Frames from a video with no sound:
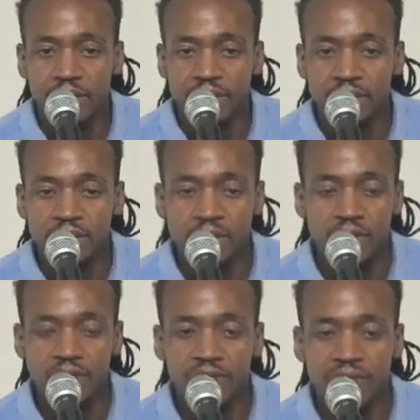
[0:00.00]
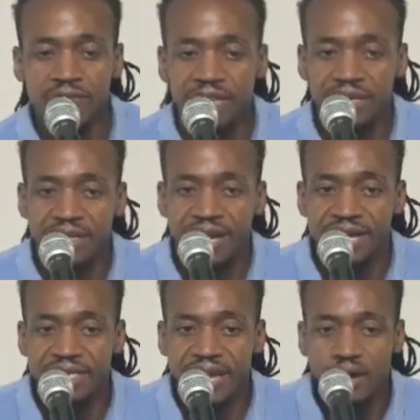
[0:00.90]
So you can fill out the
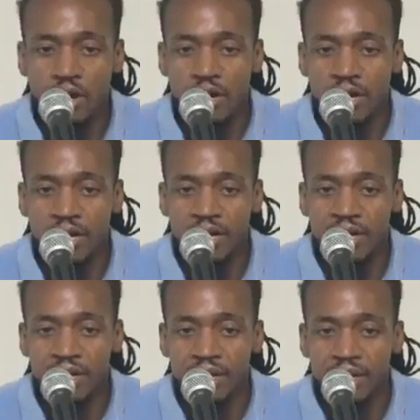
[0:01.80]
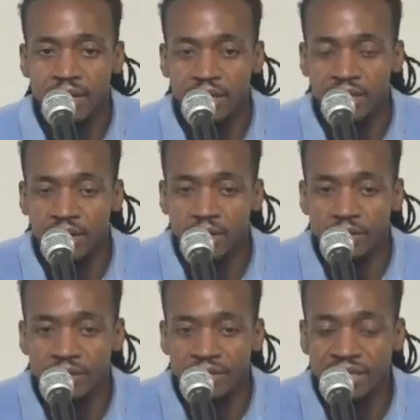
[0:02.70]
contact card. You know,
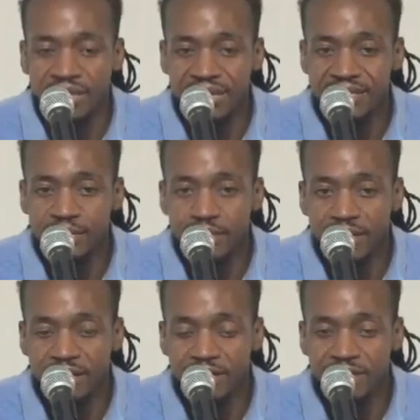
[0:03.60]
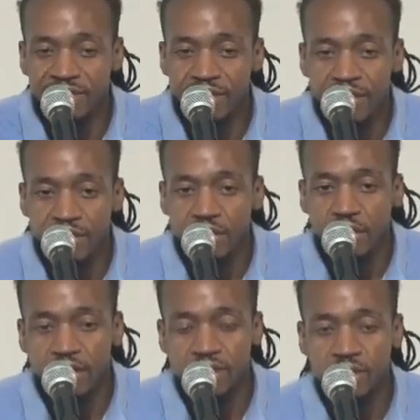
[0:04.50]
the link is above. You can
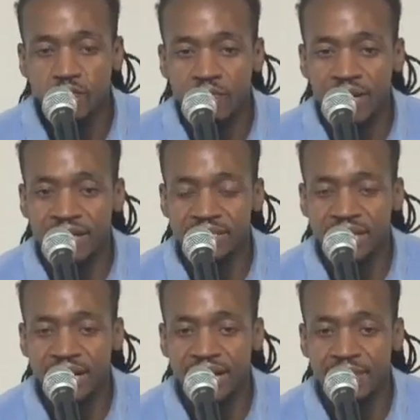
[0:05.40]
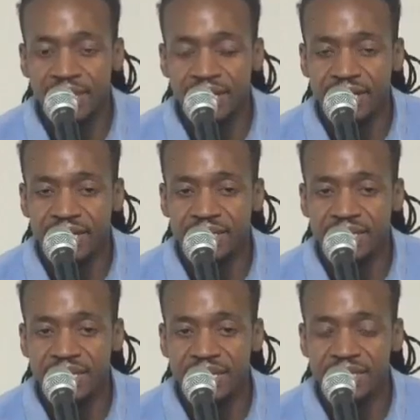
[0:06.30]
also write us a comment in
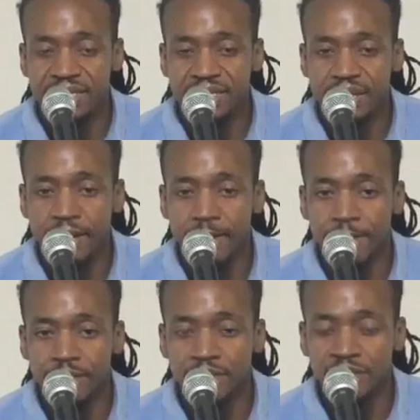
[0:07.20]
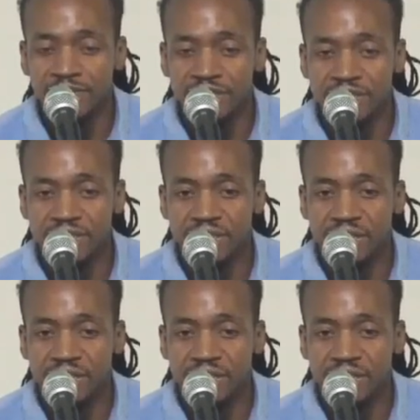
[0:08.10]
today's um, service,